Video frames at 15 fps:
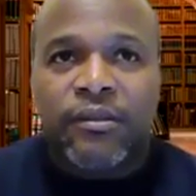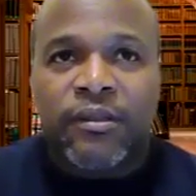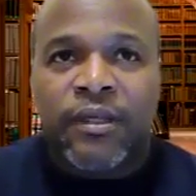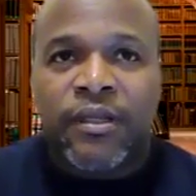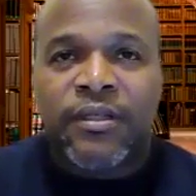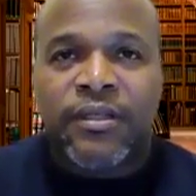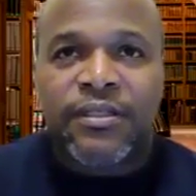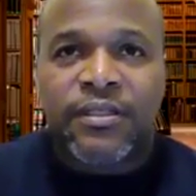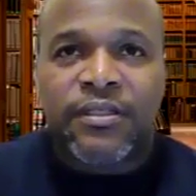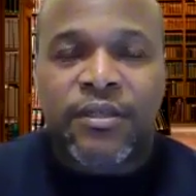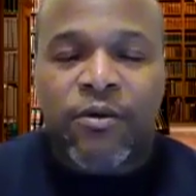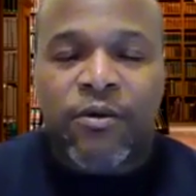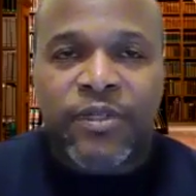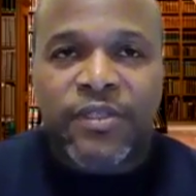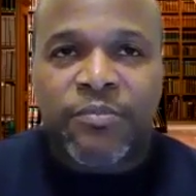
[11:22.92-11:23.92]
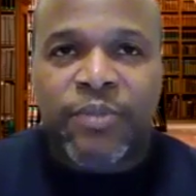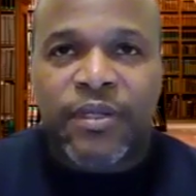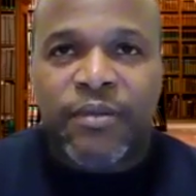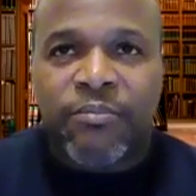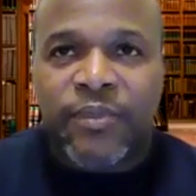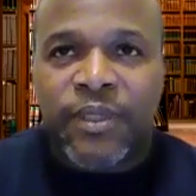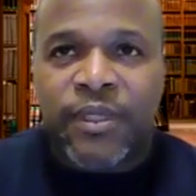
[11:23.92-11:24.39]
and this has always
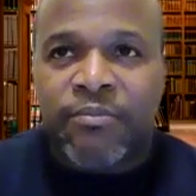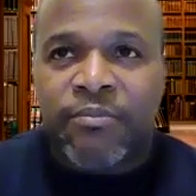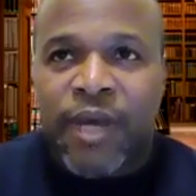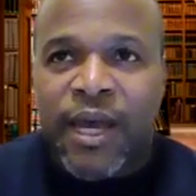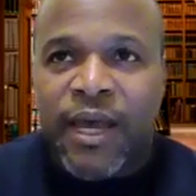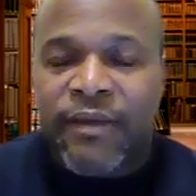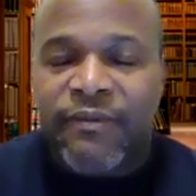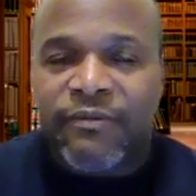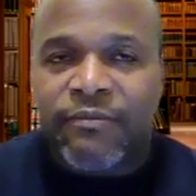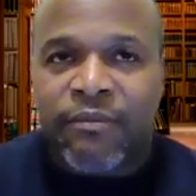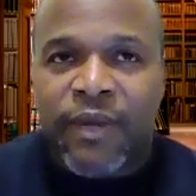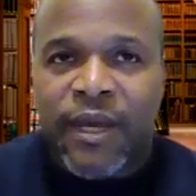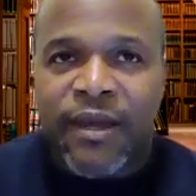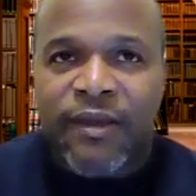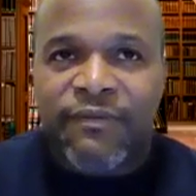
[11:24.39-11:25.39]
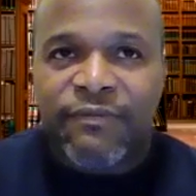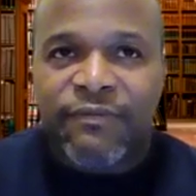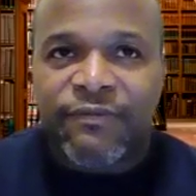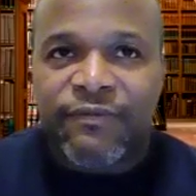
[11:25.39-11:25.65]
been in my